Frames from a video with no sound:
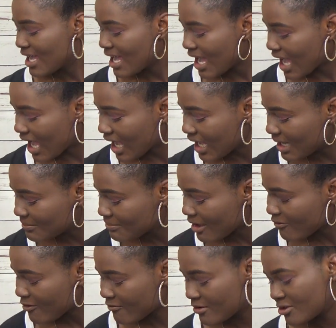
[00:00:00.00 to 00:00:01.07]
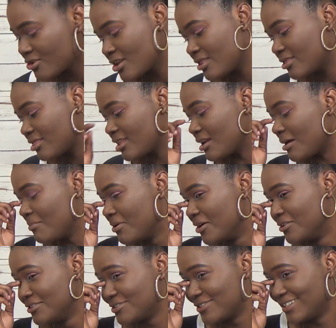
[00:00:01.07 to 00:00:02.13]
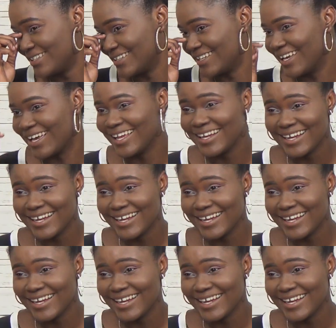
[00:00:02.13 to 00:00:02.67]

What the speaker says: that. My favorite thing about Trinidad.